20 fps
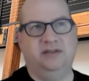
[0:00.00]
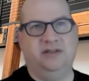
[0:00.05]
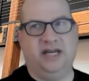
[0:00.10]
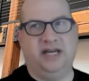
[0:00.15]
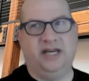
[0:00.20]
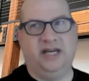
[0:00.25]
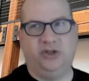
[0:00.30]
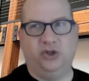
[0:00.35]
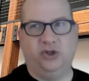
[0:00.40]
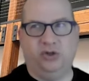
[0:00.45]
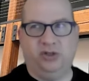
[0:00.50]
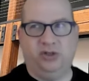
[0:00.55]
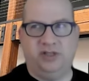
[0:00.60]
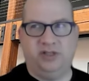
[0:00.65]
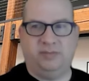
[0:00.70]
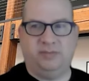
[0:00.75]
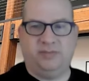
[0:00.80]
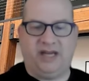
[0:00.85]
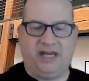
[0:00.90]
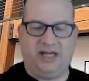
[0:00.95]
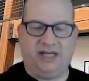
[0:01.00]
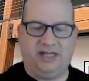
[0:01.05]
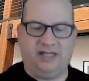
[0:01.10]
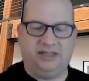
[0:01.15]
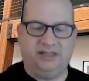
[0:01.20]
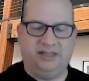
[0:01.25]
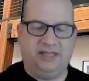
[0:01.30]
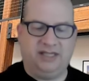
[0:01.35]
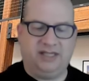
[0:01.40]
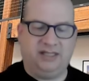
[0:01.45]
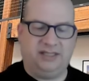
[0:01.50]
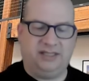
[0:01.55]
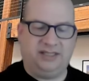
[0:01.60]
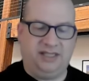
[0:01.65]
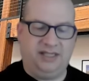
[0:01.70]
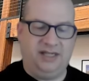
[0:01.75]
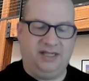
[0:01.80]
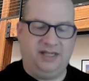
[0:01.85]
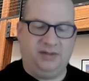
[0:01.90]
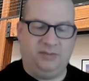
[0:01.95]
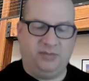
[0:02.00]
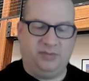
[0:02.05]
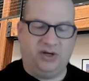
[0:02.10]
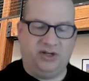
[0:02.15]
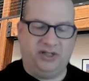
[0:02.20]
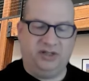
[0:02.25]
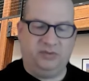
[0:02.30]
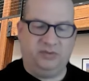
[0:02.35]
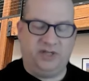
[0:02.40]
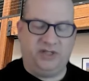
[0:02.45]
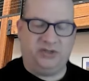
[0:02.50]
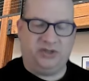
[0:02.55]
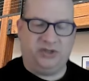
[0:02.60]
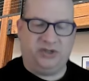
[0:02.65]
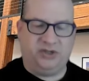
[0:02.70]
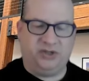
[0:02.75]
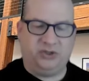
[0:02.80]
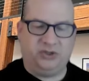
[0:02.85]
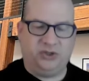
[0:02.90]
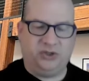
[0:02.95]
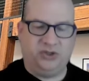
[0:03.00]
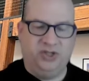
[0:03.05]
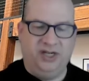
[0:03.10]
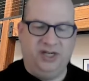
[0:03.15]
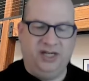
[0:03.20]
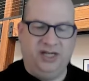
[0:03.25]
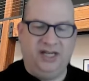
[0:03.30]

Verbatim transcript: that journalism has that is in market research.